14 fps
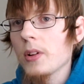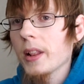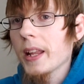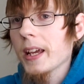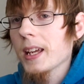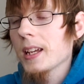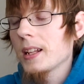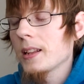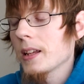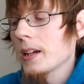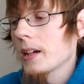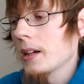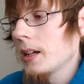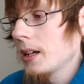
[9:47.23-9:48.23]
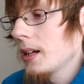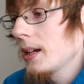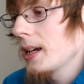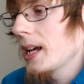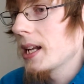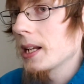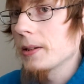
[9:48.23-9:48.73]
like in
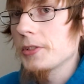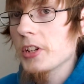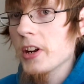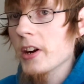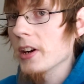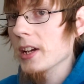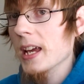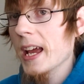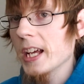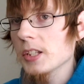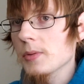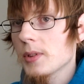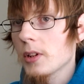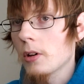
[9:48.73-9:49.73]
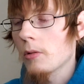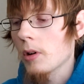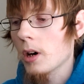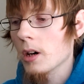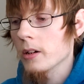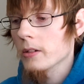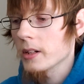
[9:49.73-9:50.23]
a generic case with no
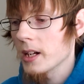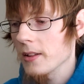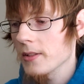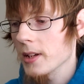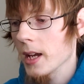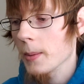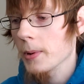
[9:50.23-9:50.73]
art or anything.